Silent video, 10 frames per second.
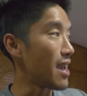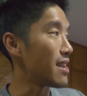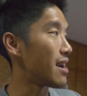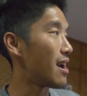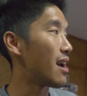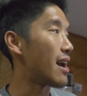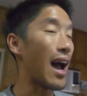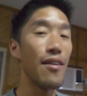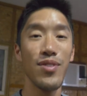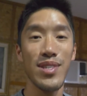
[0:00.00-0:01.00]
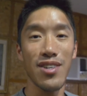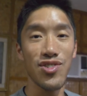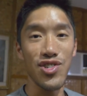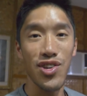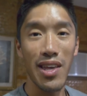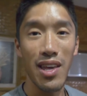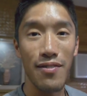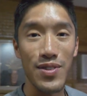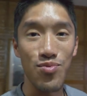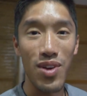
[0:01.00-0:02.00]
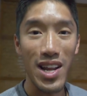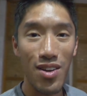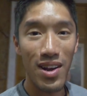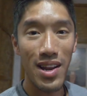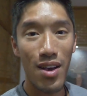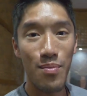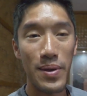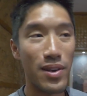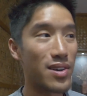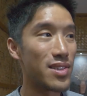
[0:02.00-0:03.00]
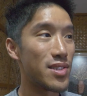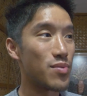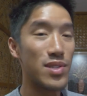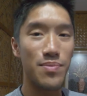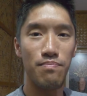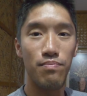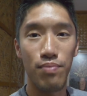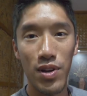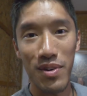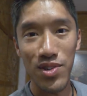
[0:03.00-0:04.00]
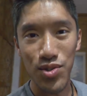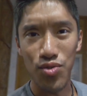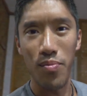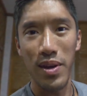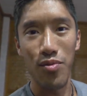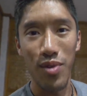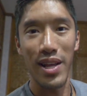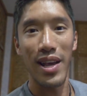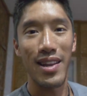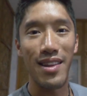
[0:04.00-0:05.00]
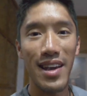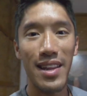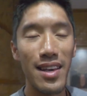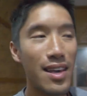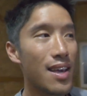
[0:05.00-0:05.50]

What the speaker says: And Ivor is actually checking if it's raining right now because it was pretty much storming and raining at night.